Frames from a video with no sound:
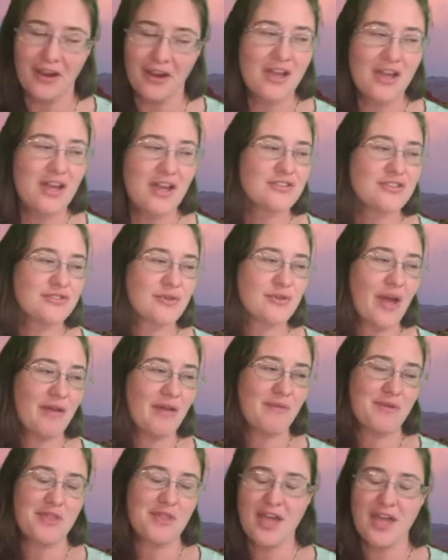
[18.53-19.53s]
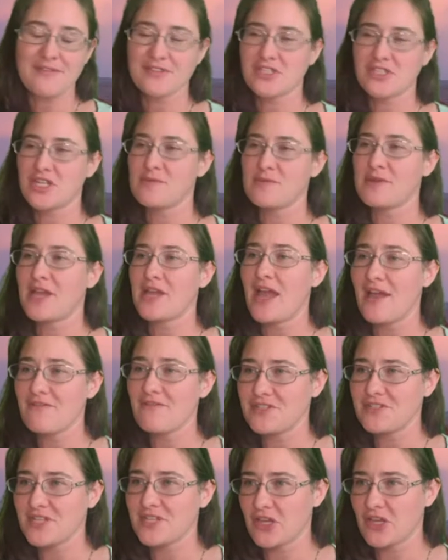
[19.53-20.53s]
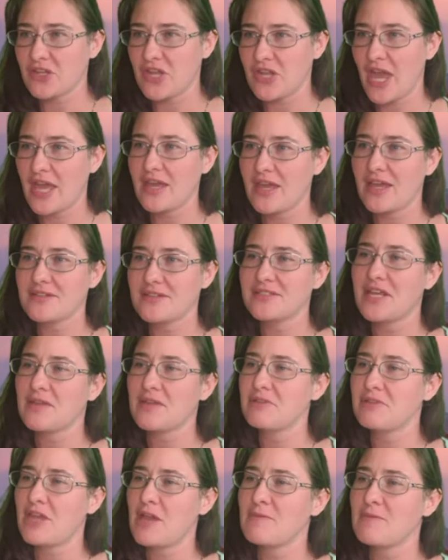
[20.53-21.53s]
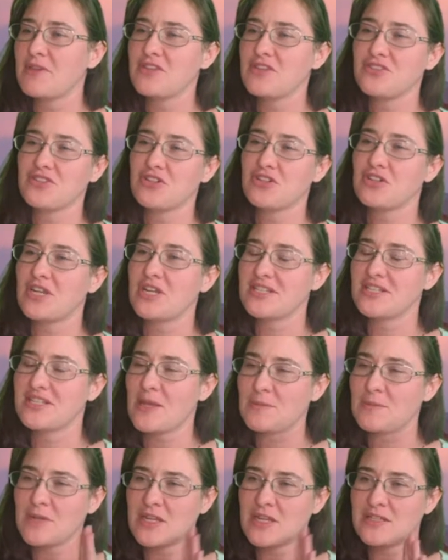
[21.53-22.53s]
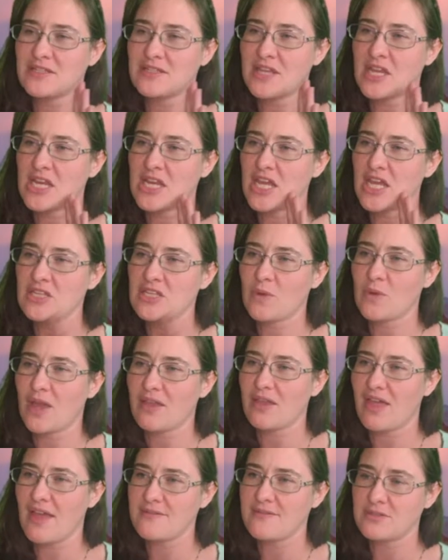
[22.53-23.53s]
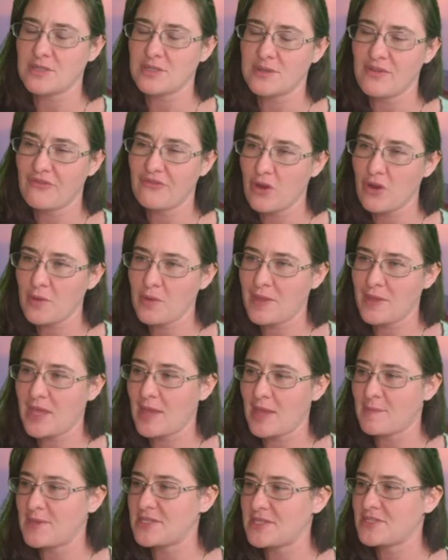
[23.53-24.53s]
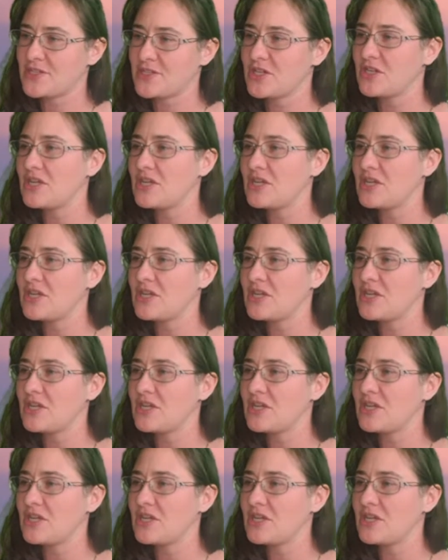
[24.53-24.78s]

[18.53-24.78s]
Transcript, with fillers: So I've been live streaming every single night at 10 p.m. Eastern, except on Sundays where I live stream at 4 p.m. Eastern.